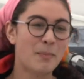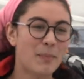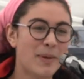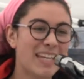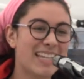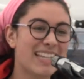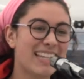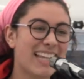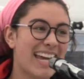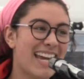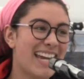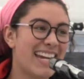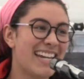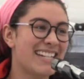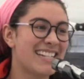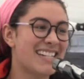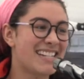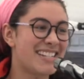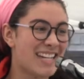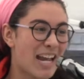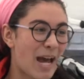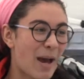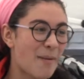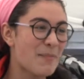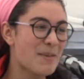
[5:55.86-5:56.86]
Be late.
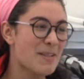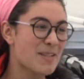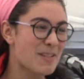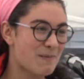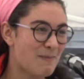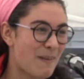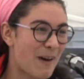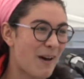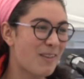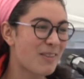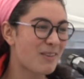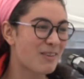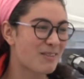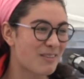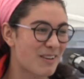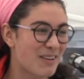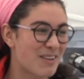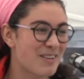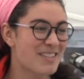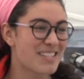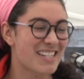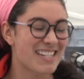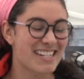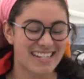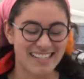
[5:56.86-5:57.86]
Stop and smell the
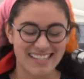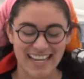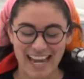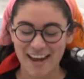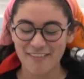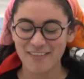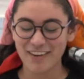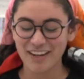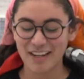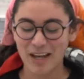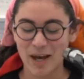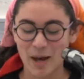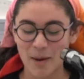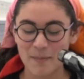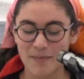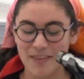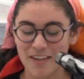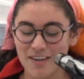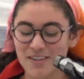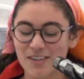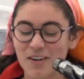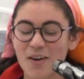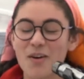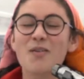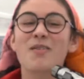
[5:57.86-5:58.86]
roses. Have a cup.
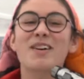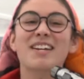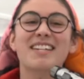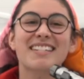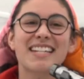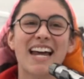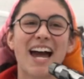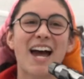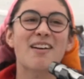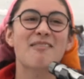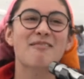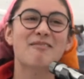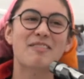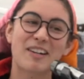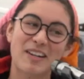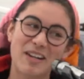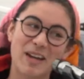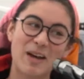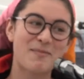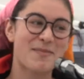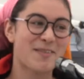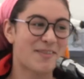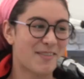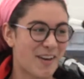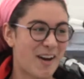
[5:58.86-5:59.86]
There's always time for a
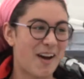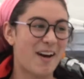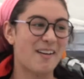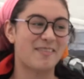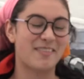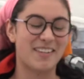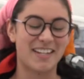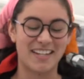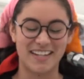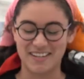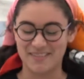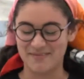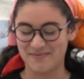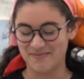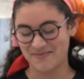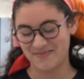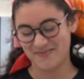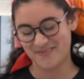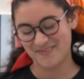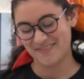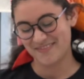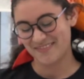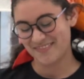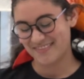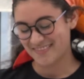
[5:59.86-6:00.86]
cup of coffee.
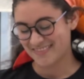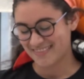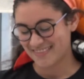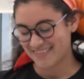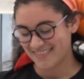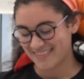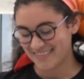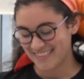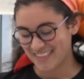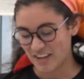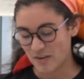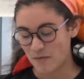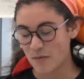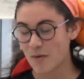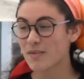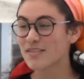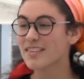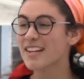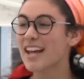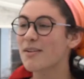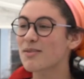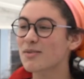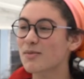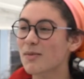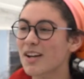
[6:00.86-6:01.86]
Well,
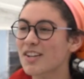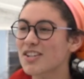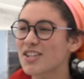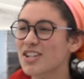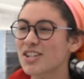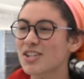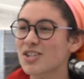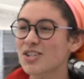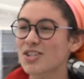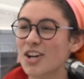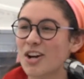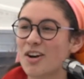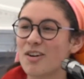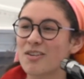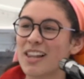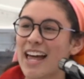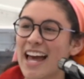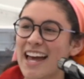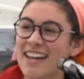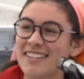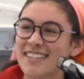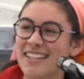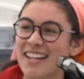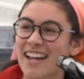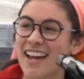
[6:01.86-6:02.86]
so I was watching a show
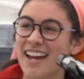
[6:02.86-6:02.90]
last